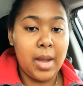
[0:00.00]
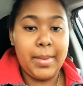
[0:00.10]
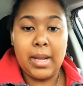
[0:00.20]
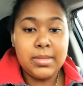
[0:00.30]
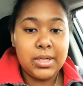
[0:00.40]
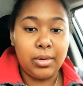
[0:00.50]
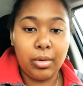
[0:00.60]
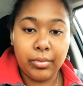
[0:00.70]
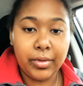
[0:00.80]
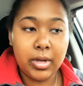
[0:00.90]
I mean I'm still
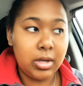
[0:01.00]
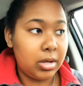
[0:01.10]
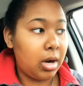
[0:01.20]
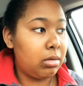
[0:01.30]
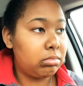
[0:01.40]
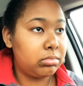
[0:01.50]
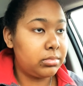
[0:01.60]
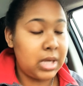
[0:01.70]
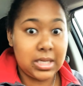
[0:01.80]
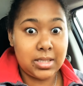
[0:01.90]
goofy, you know.
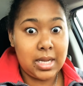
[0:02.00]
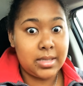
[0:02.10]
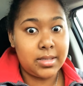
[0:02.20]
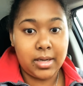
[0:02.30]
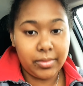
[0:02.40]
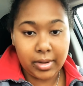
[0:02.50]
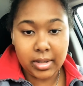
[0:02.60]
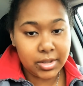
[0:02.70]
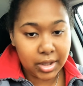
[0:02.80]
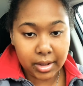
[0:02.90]
That that's never
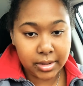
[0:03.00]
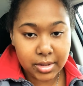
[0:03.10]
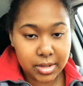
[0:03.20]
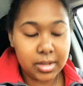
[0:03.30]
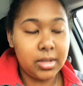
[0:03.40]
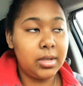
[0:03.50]
gonna change.